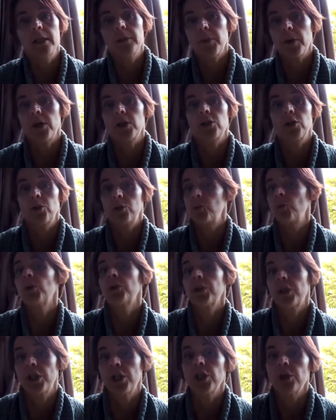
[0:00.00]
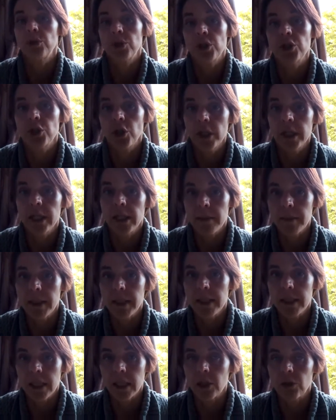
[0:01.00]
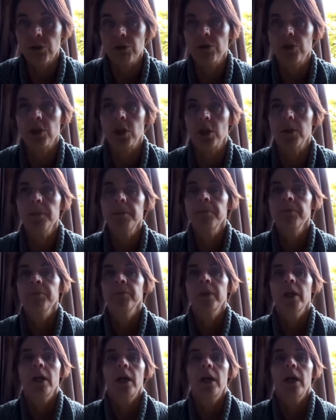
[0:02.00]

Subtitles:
the person who's wanting you to join the meeting through Zoom,